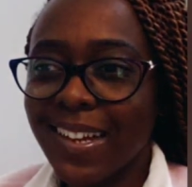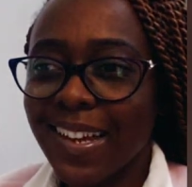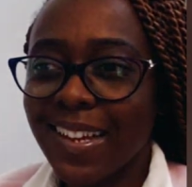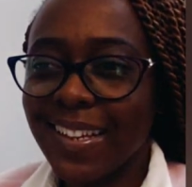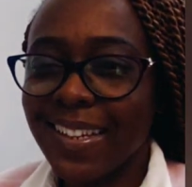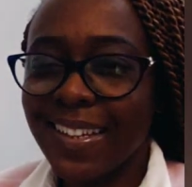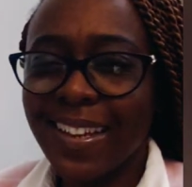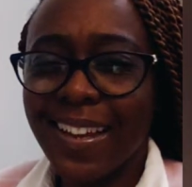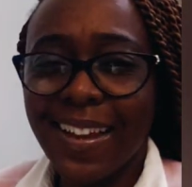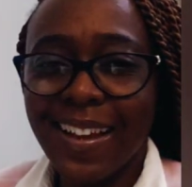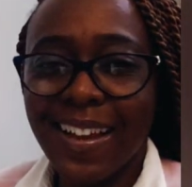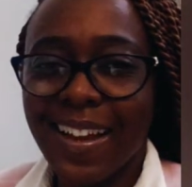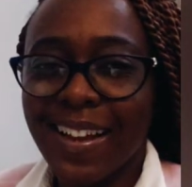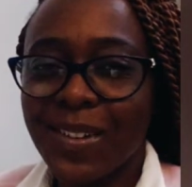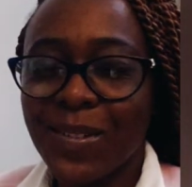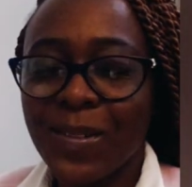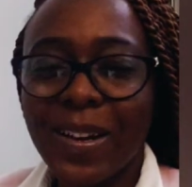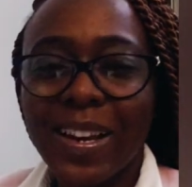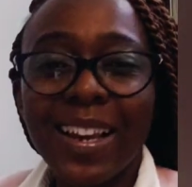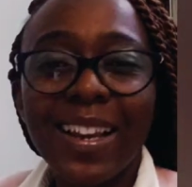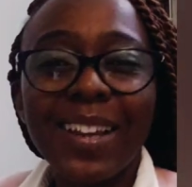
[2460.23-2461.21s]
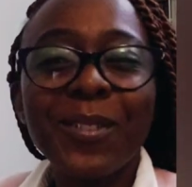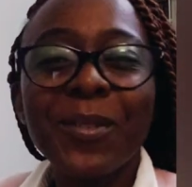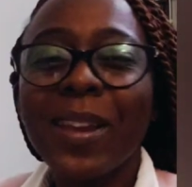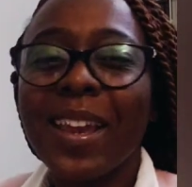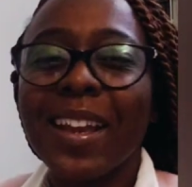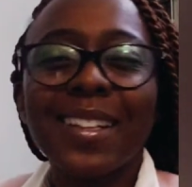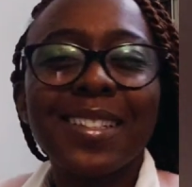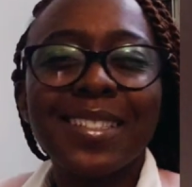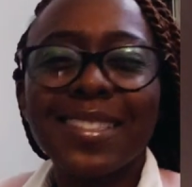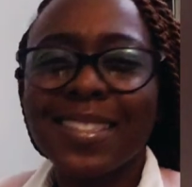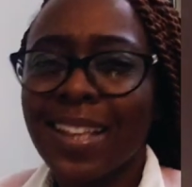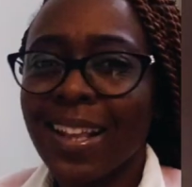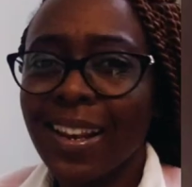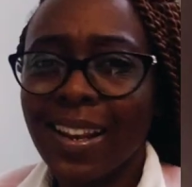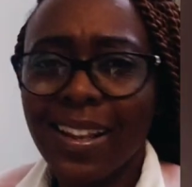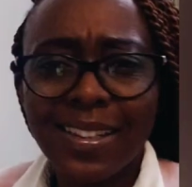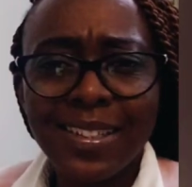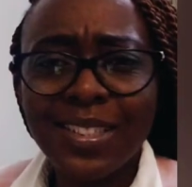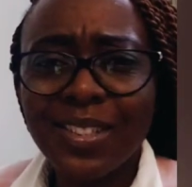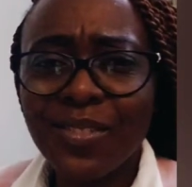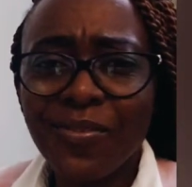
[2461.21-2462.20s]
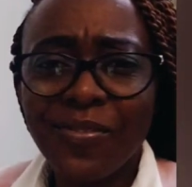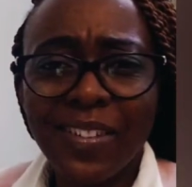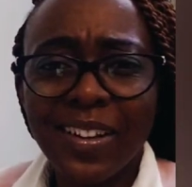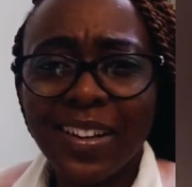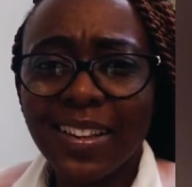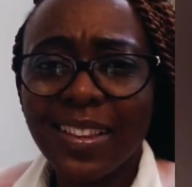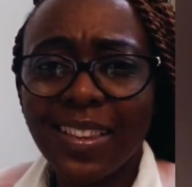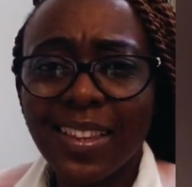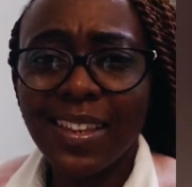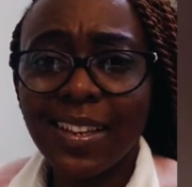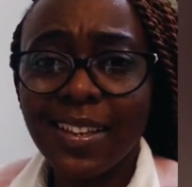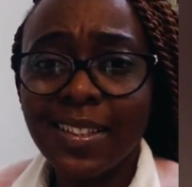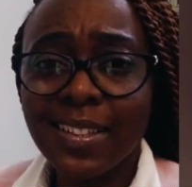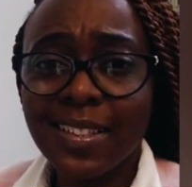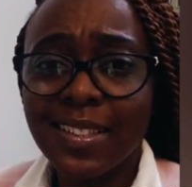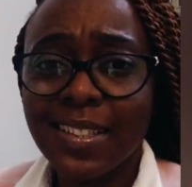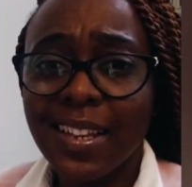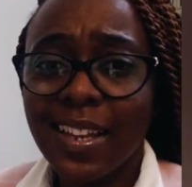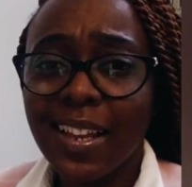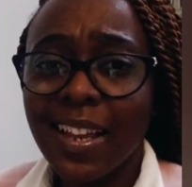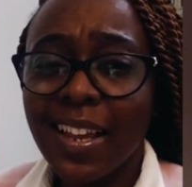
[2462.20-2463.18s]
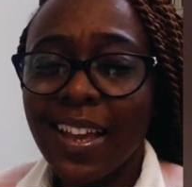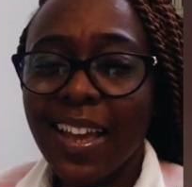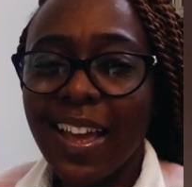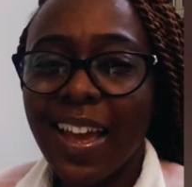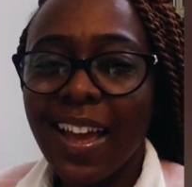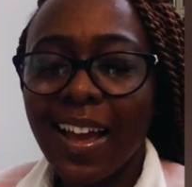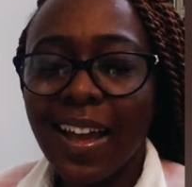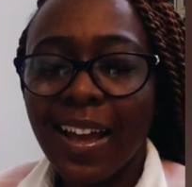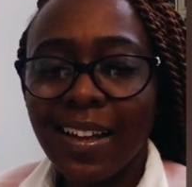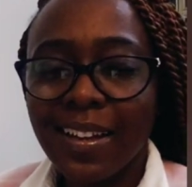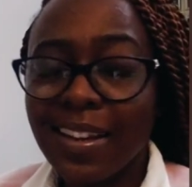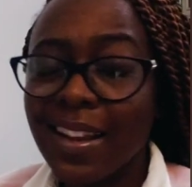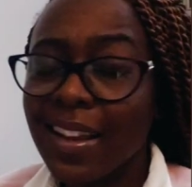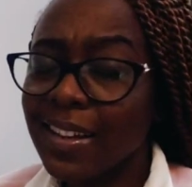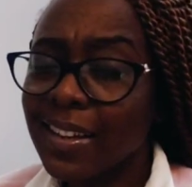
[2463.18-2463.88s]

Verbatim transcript: yeah, and we, we excel at different things, and,